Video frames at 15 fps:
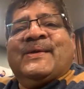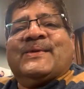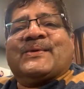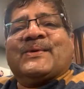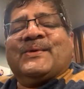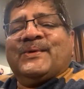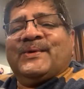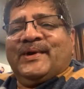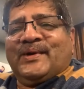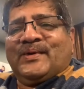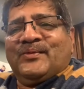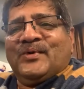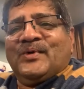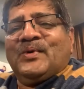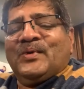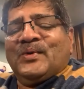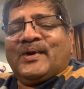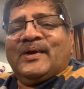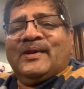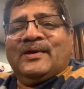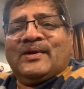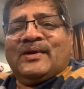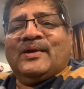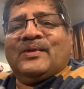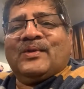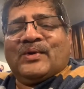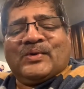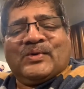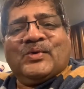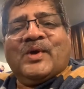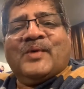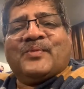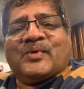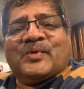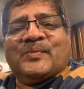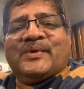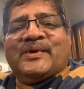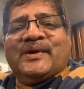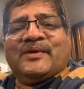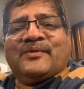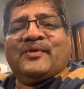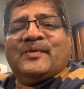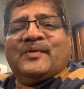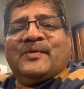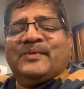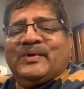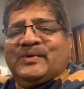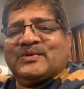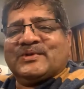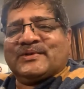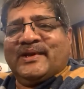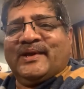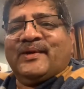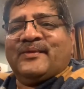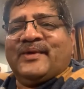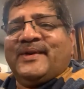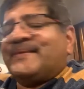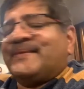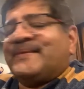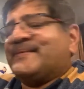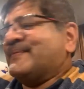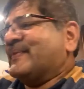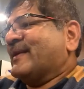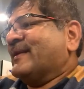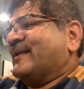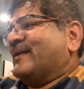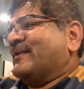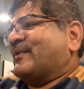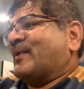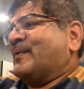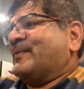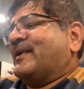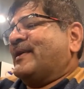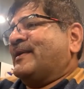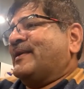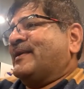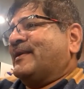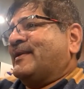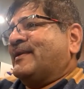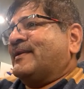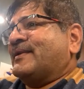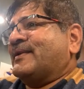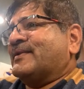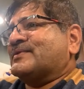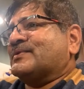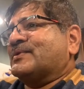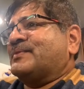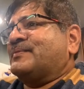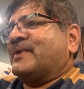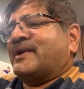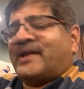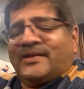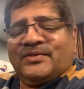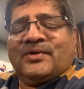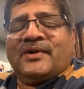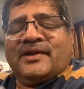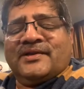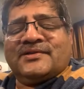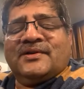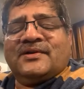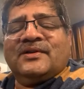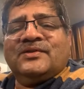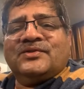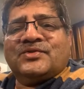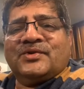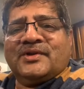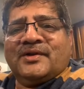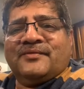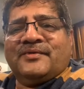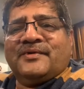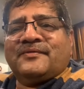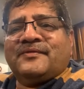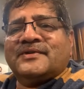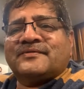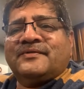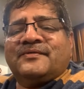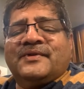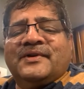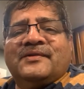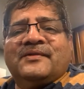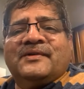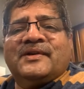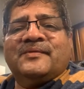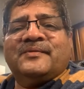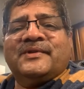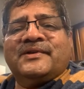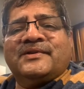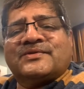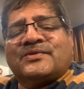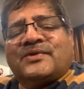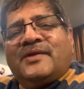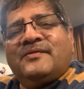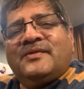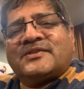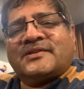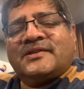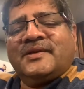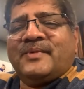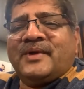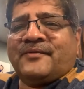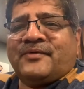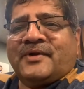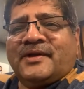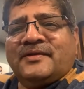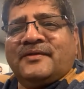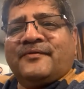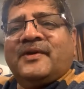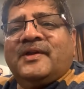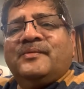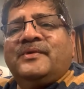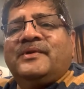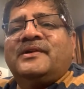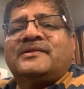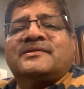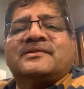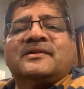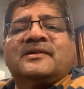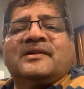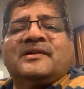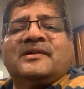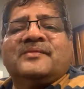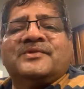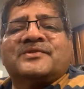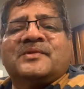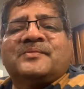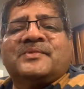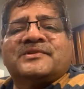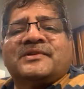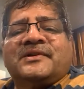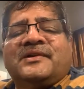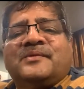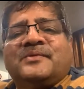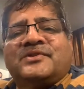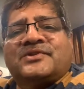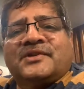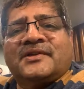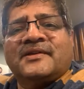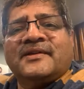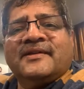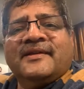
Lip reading: So it would look a little not too appropriate for me to stay away from that dinner. So, but I thought I certainly should come for first 15, 20 minutes. So I will stay back for another 5 minutes, Mr. President Abhishek.